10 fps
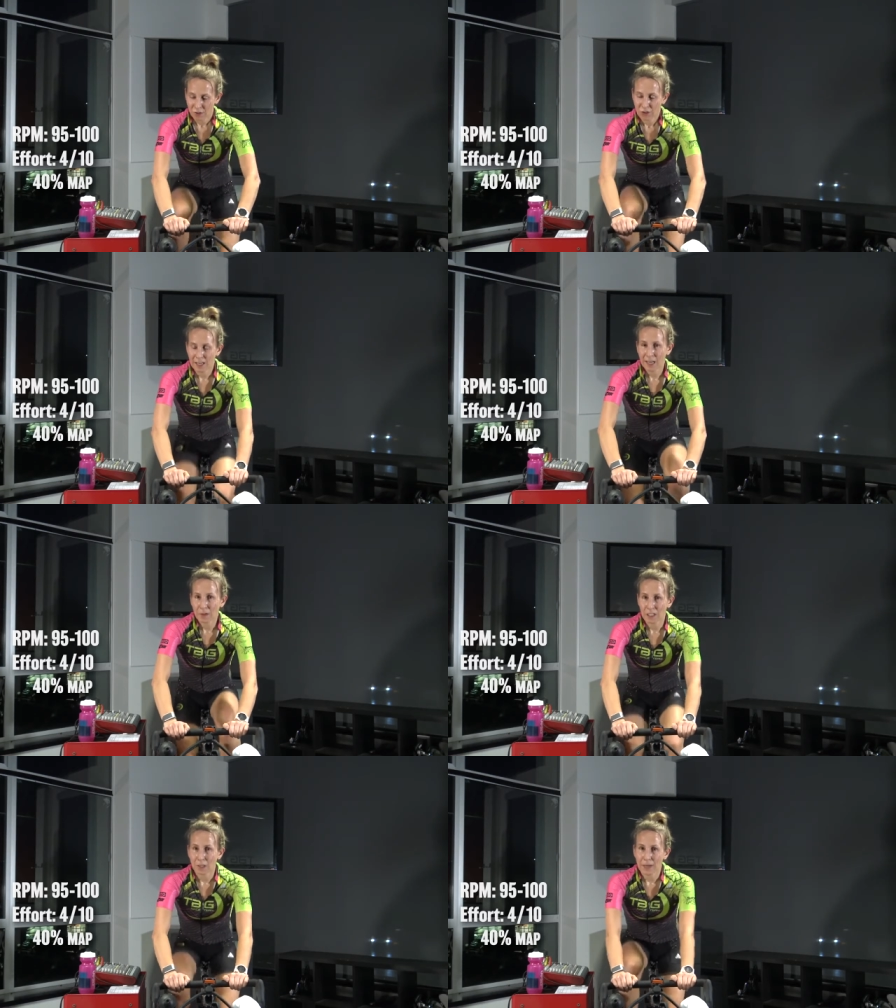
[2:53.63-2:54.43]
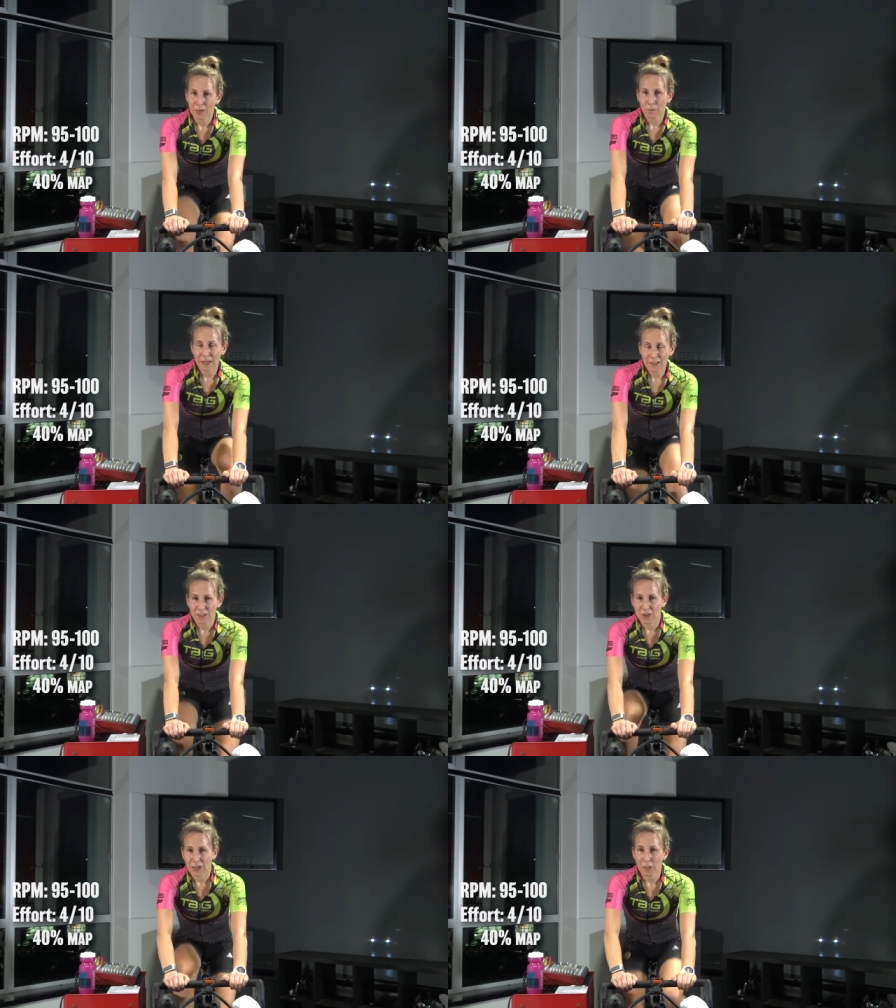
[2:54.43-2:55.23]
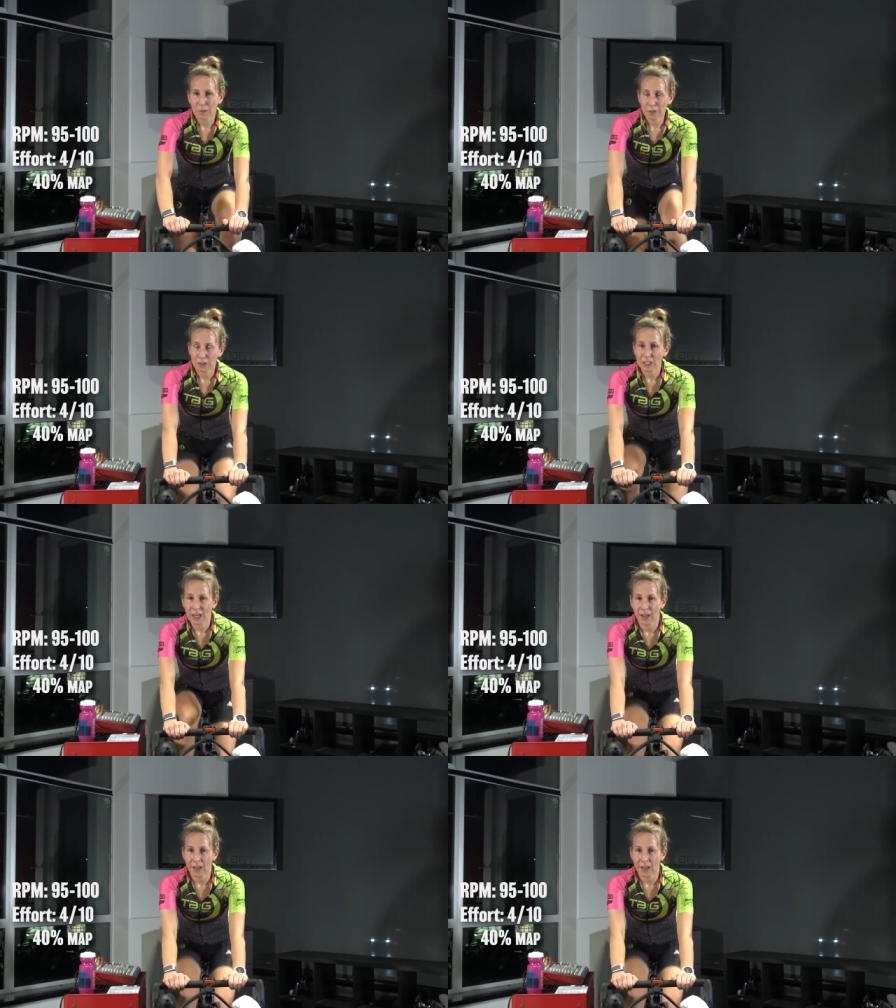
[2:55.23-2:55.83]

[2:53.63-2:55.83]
Try and keep a little micro bend in your elbows,